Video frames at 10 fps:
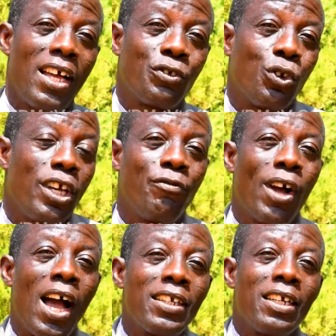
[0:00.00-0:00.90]
And so if you
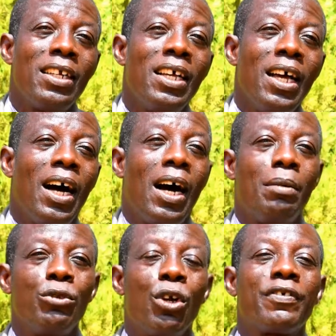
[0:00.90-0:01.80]
handle
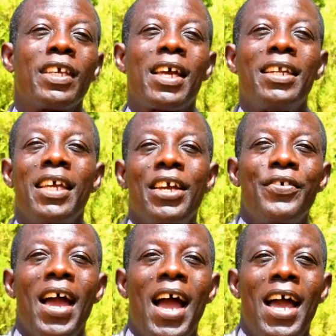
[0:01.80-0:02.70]
your second
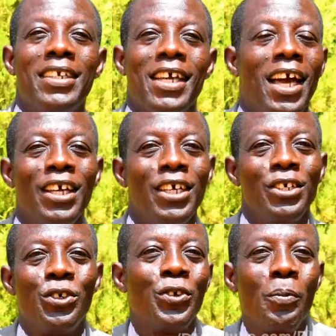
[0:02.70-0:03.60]
area and
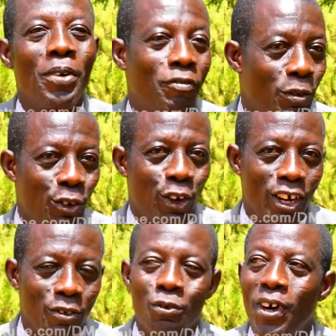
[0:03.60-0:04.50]
you don't perform, you
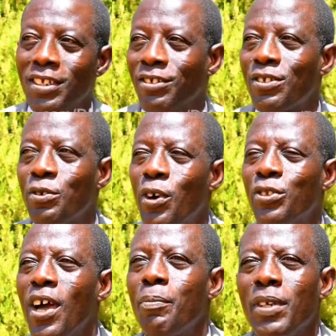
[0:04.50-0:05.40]
know what is going
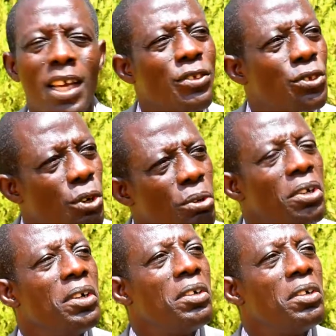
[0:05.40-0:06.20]
to happen. And so,